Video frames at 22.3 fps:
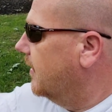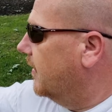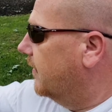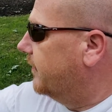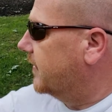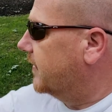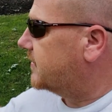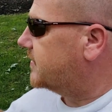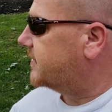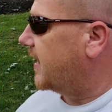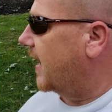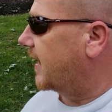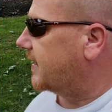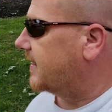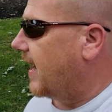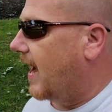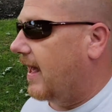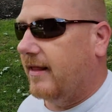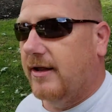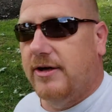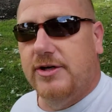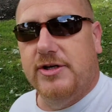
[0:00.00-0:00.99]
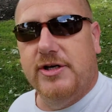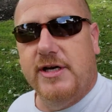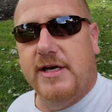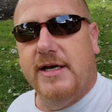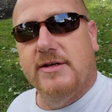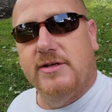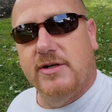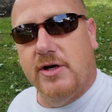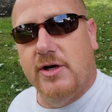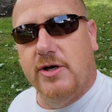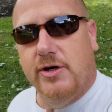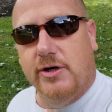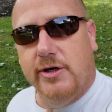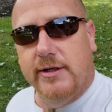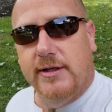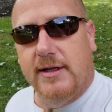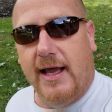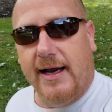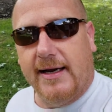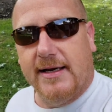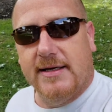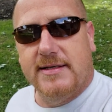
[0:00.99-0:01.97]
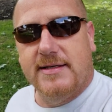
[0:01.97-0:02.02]
This technology is a good,
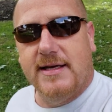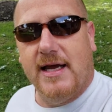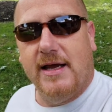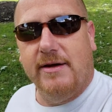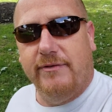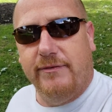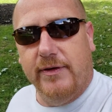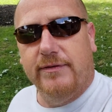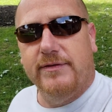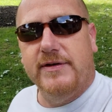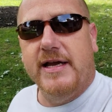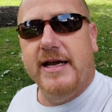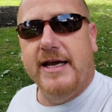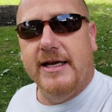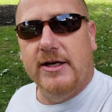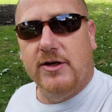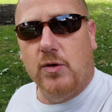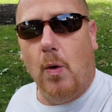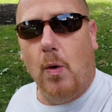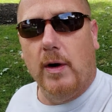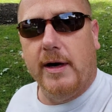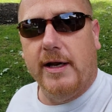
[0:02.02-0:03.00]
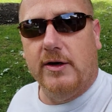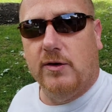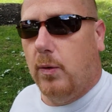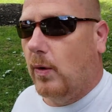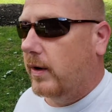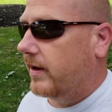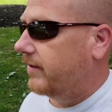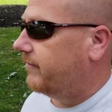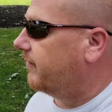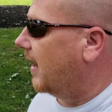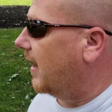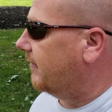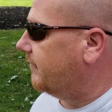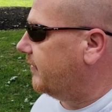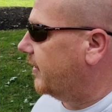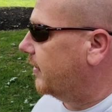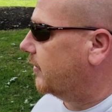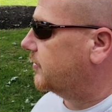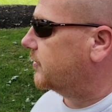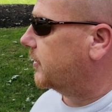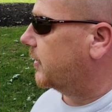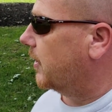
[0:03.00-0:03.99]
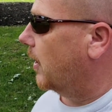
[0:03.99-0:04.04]
like I say, 15, 20, 25
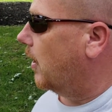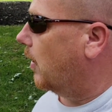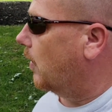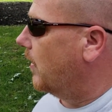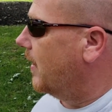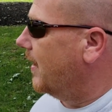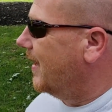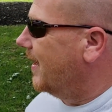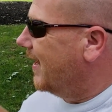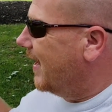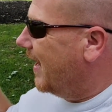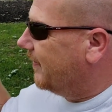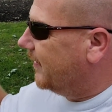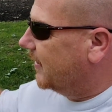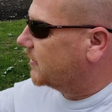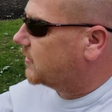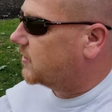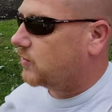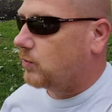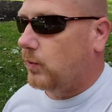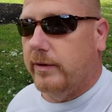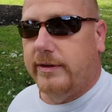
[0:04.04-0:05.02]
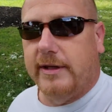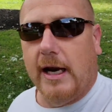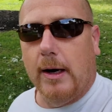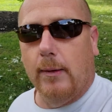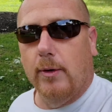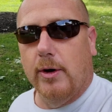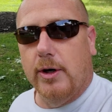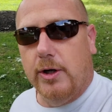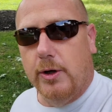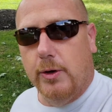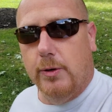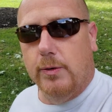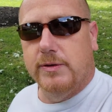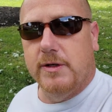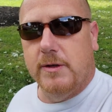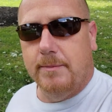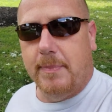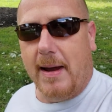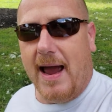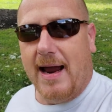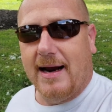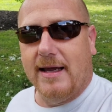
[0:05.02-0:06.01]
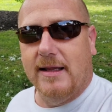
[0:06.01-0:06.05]
years ago. And this is what they were using
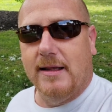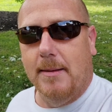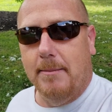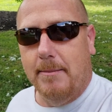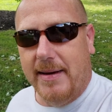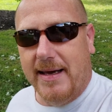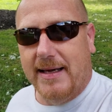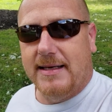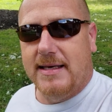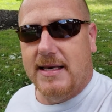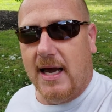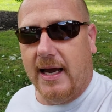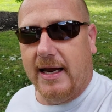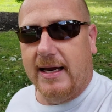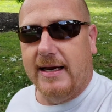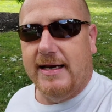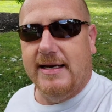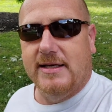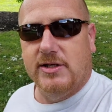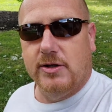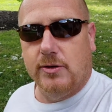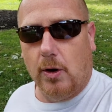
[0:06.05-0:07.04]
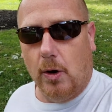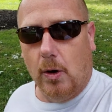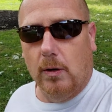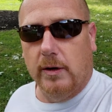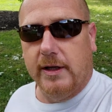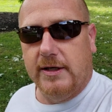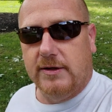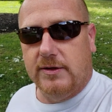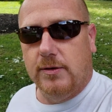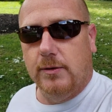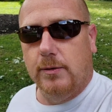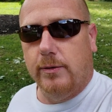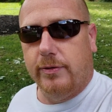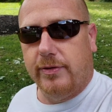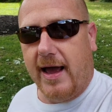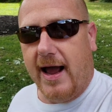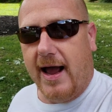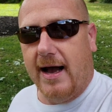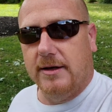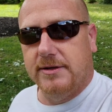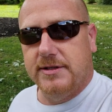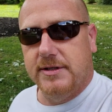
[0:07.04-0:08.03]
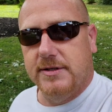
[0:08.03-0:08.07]
back in the mid-90s and early
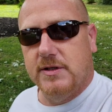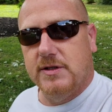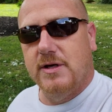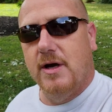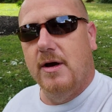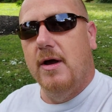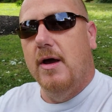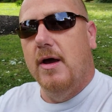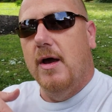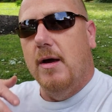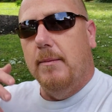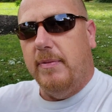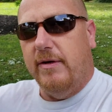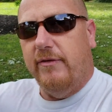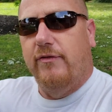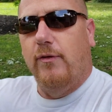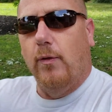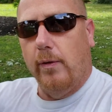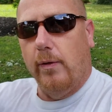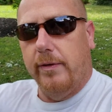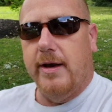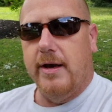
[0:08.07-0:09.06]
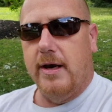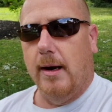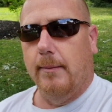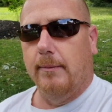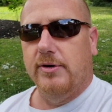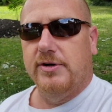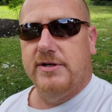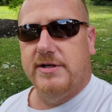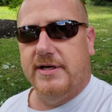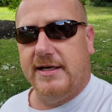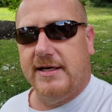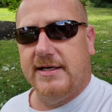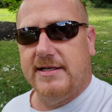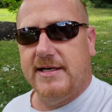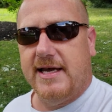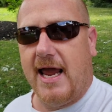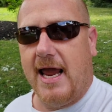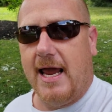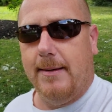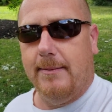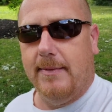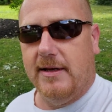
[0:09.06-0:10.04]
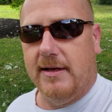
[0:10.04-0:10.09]
2000s before the number 6
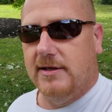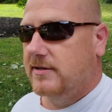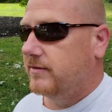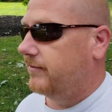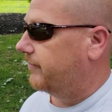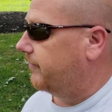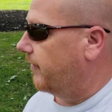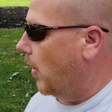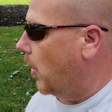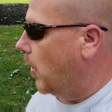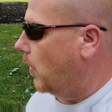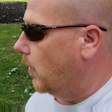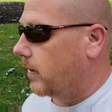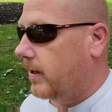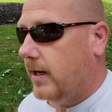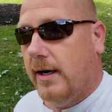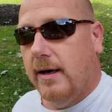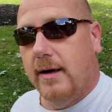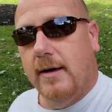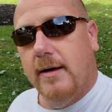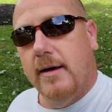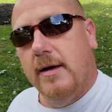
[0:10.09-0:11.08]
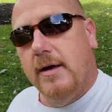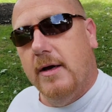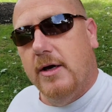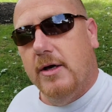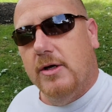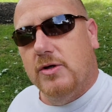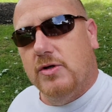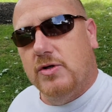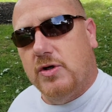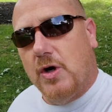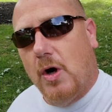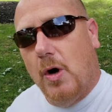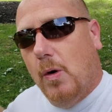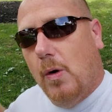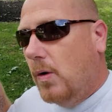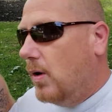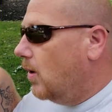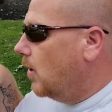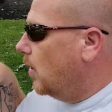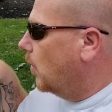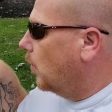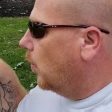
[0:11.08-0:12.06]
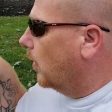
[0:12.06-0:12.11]
came into vogue. So
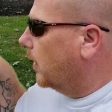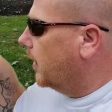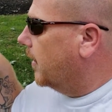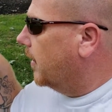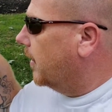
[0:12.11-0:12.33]
we're going